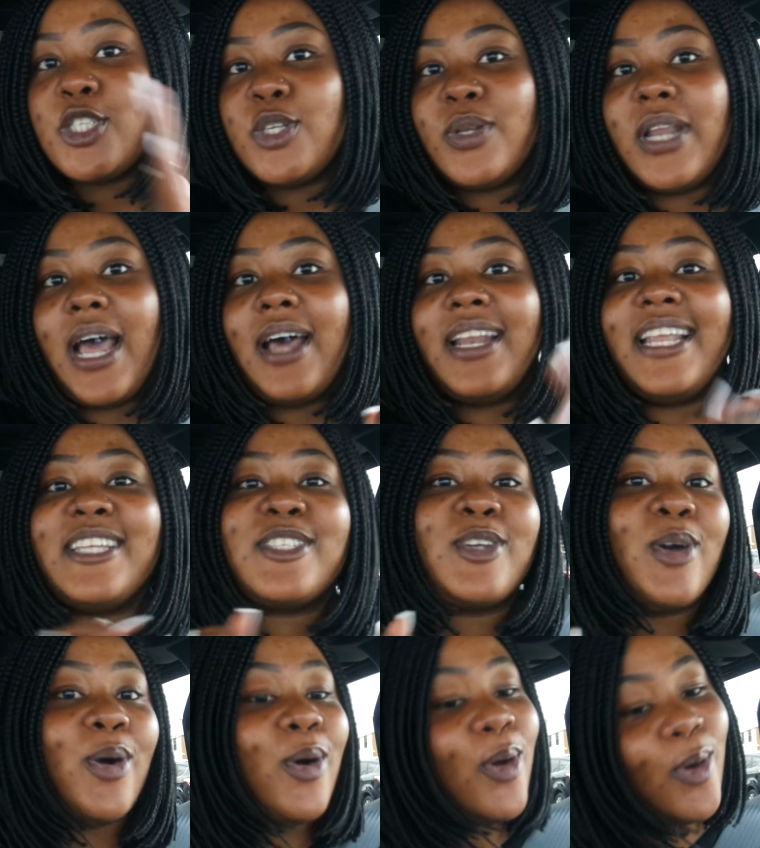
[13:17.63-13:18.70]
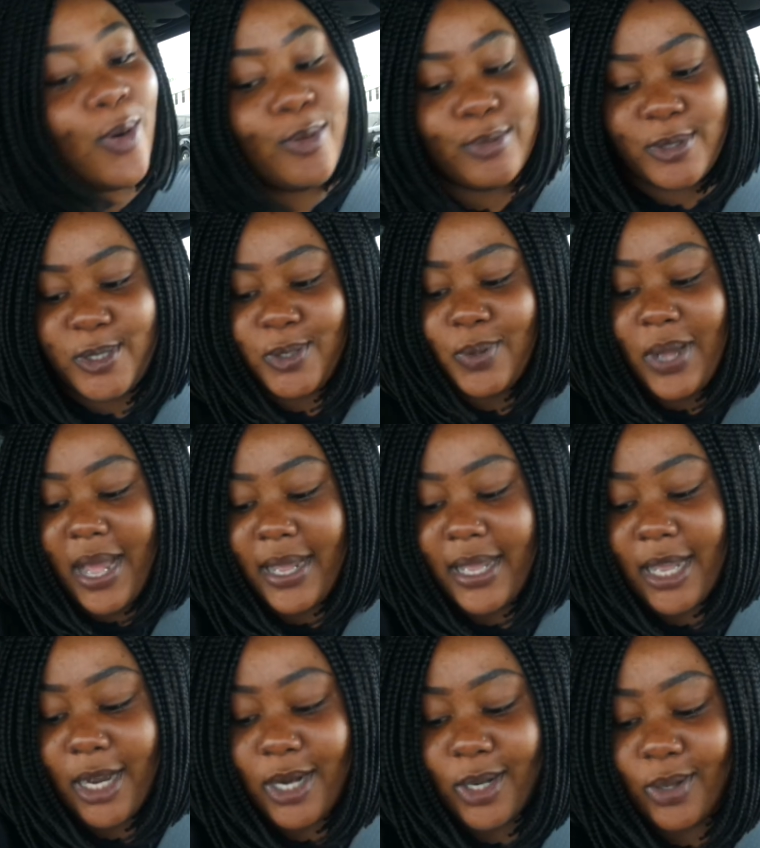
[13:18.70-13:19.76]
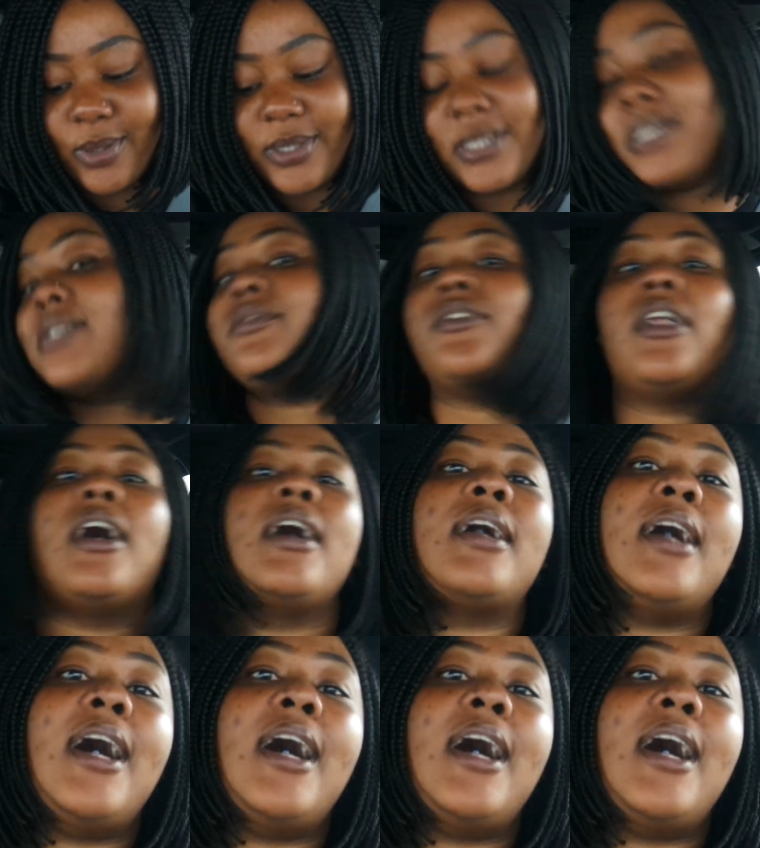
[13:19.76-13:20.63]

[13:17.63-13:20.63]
So now let's go home so I can close this vlog